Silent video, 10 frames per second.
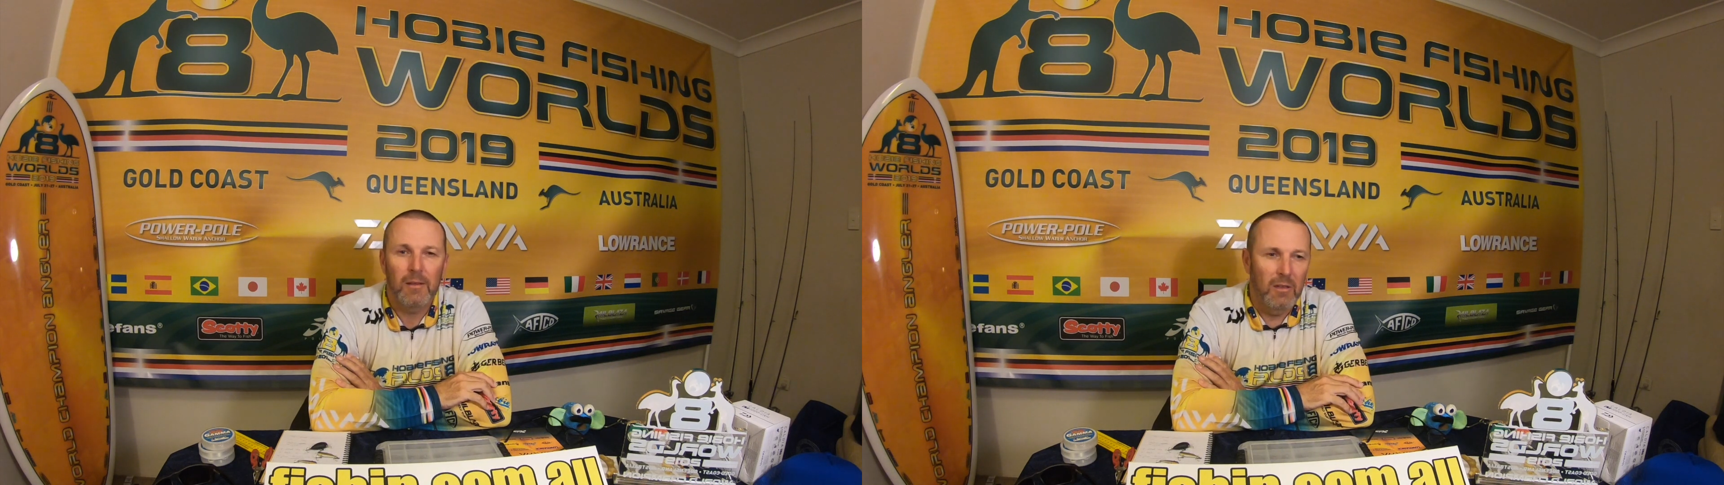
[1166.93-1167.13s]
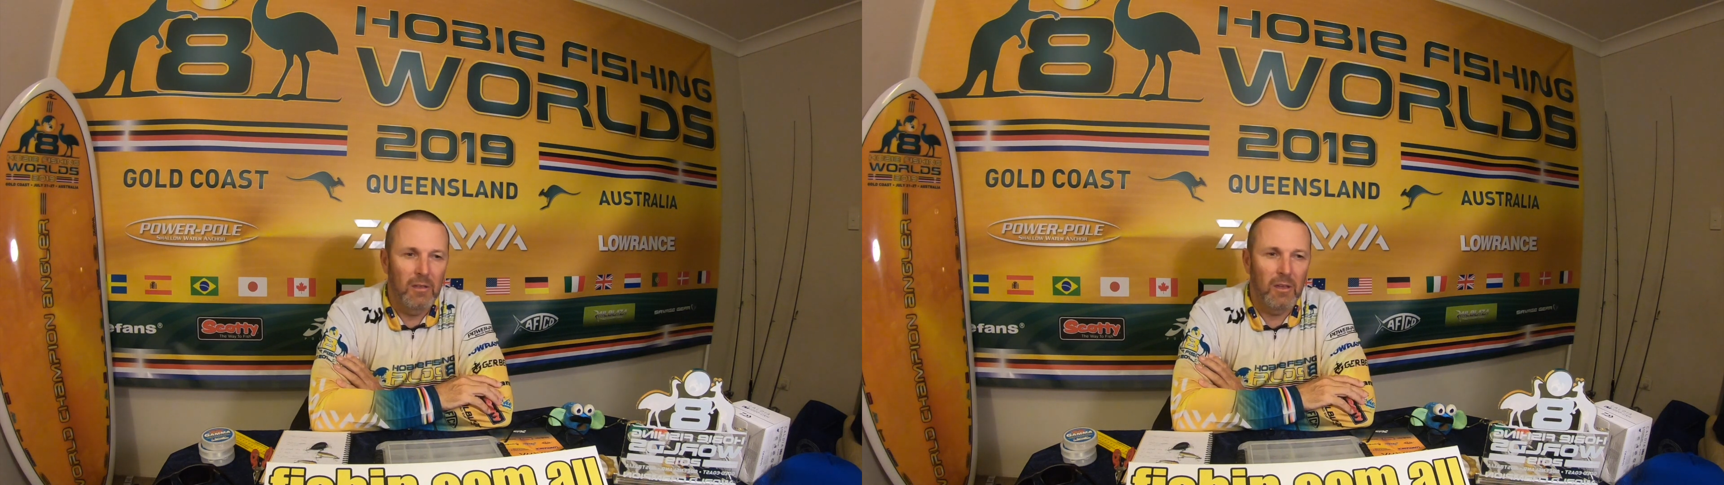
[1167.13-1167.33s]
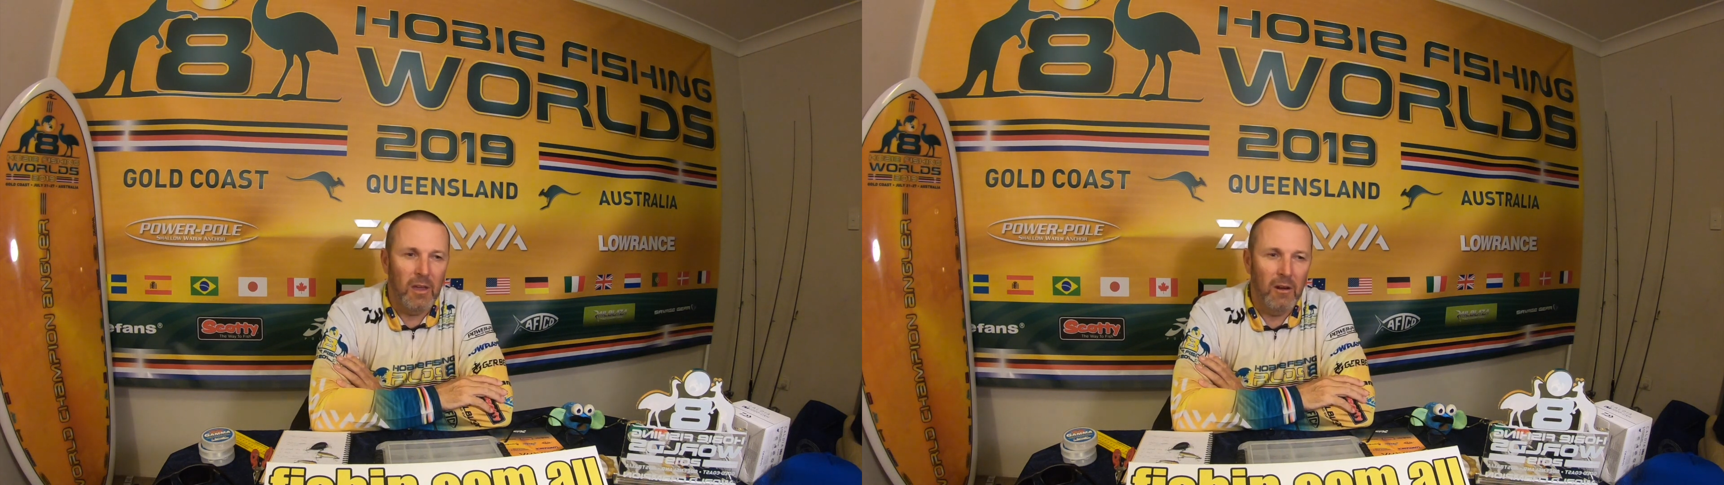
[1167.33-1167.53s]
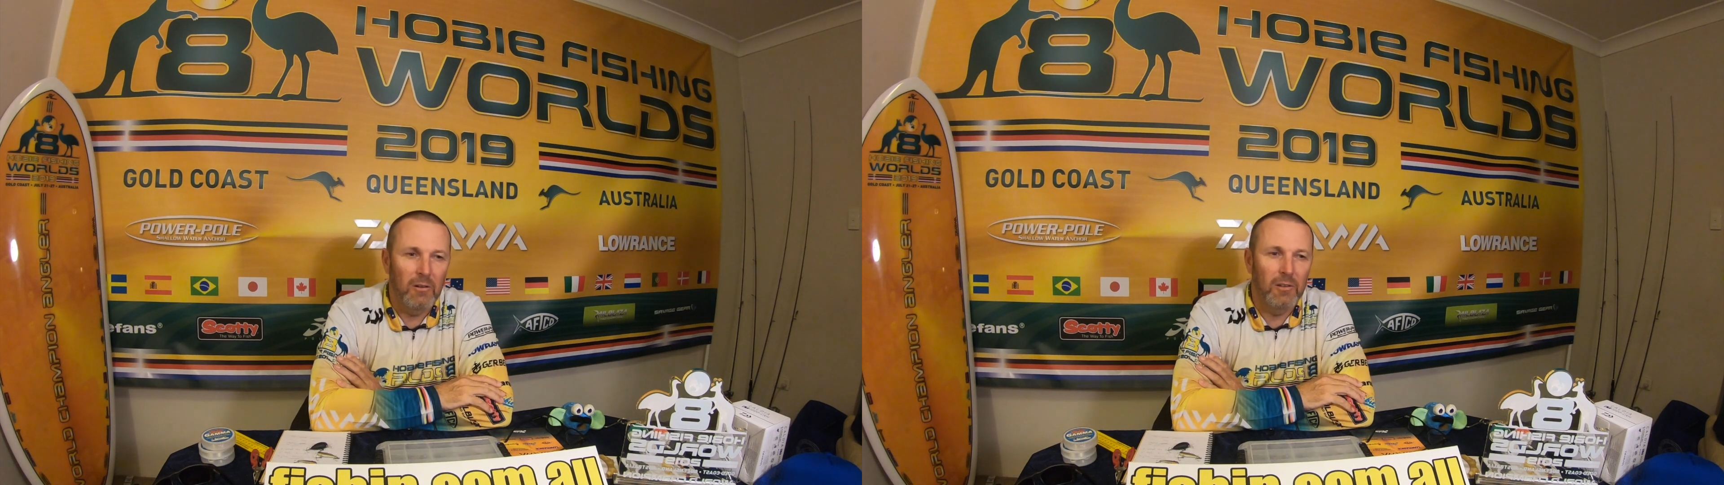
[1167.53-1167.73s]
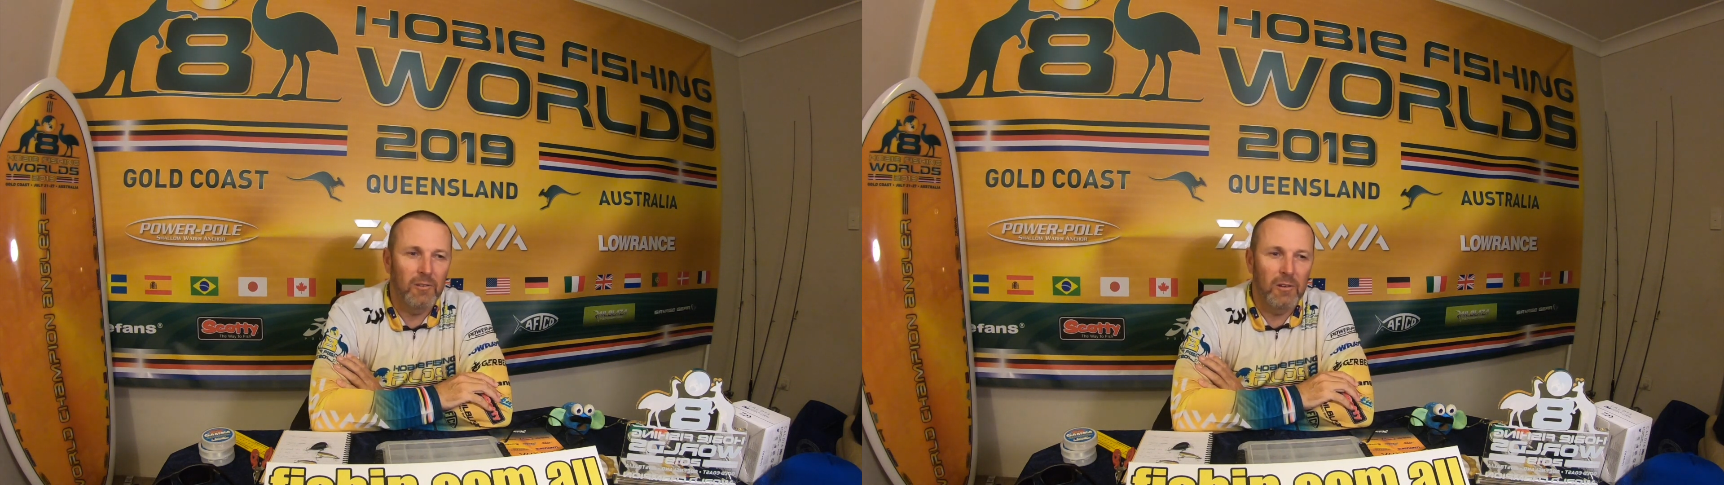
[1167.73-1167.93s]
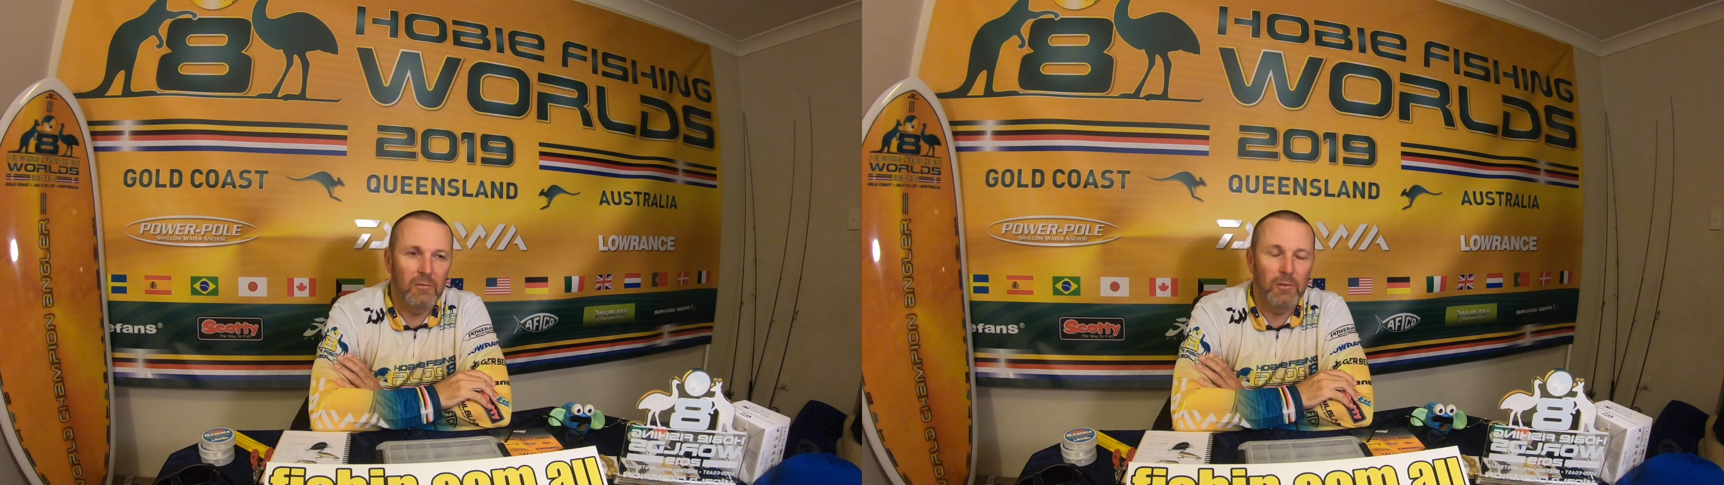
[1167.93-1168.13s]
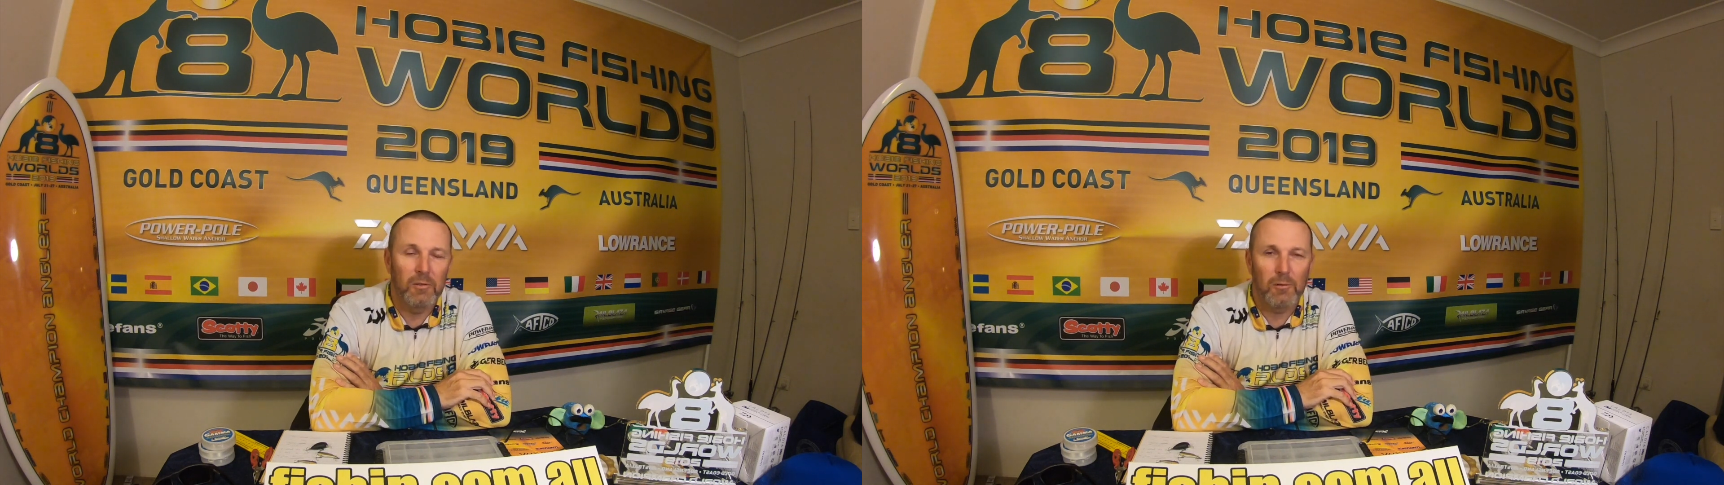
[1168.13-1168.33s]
You carried yourself with